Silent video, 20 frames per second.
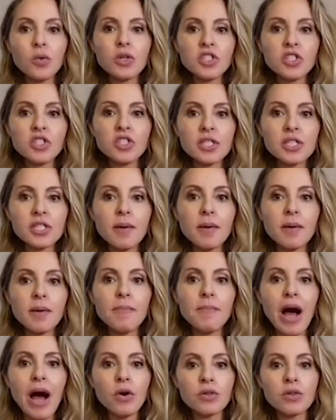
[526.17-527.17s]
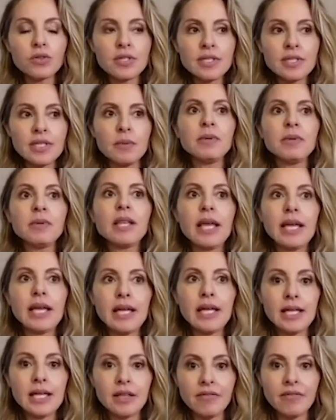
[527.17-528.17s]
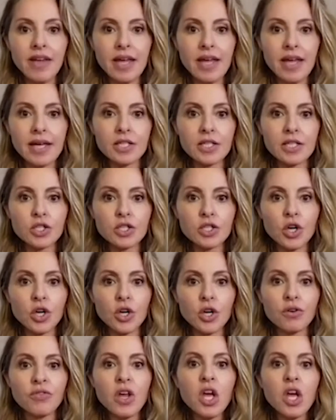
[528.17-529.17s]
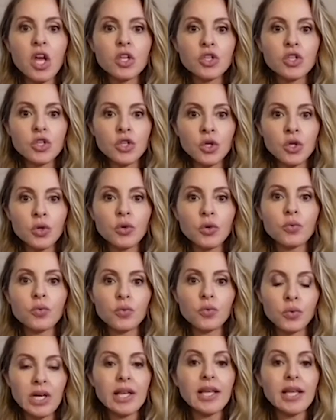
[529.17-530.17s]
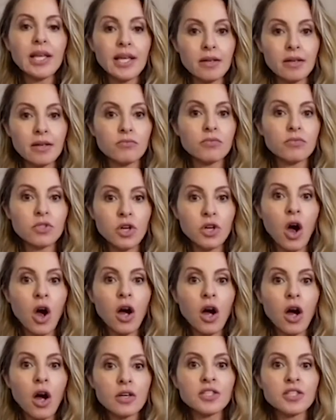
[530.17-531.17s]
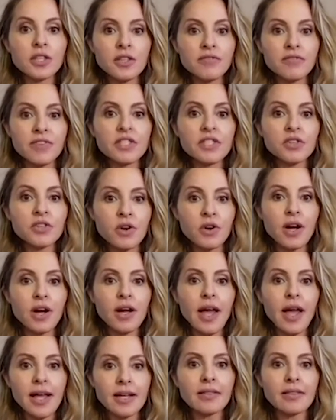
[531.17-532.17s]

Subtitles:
which is about stimulating the vagus nerve to really talk to the viscera and